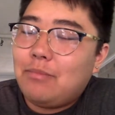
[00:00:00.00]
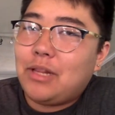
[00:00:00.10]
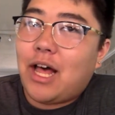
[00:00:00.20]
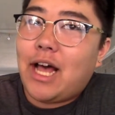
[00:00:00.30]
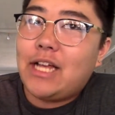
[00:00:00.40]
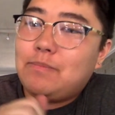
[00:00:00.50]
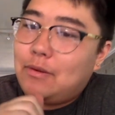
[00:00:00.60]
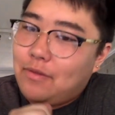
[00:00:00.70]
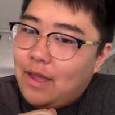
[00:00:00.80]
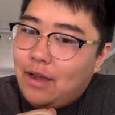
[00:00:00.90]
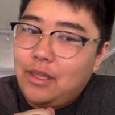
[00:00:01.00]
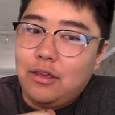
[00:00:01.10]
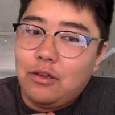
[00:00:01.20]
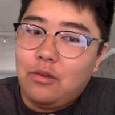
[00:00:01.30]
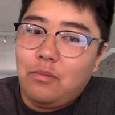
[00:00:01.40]
Blige, Be Without
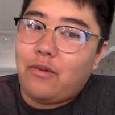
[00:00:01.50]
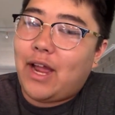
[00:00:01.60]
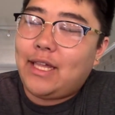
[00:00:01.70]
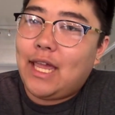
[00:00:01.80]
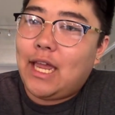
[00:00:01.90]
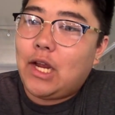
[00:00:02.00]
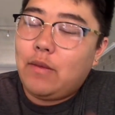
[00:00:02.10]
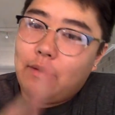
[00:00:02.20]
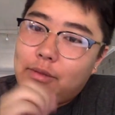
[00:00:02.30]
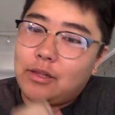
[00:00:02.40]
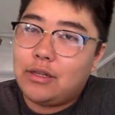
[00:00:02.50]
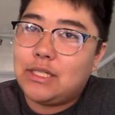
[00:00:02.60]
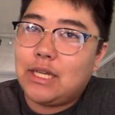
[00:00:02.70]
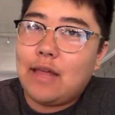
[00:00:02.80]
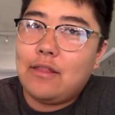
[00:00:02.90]
You, Mariah Carey, We Belong
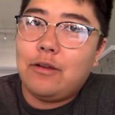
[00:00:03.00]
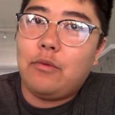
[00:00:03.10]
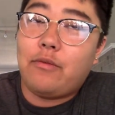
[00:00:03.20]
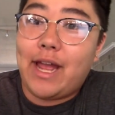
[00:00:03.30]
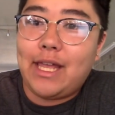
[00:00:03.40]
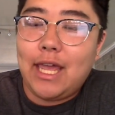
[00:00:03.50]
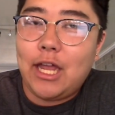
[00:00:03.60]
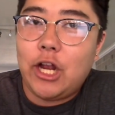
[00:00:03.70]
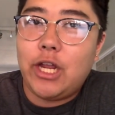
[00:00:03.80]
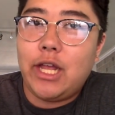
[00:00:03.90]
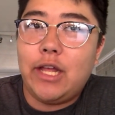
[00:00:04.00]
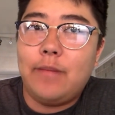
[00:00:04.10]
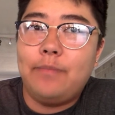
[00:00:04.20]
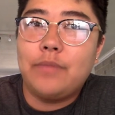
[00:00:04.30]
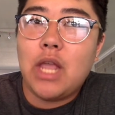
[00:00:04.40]
Together, Mariah Carey,
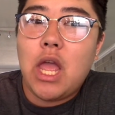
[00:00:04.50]
on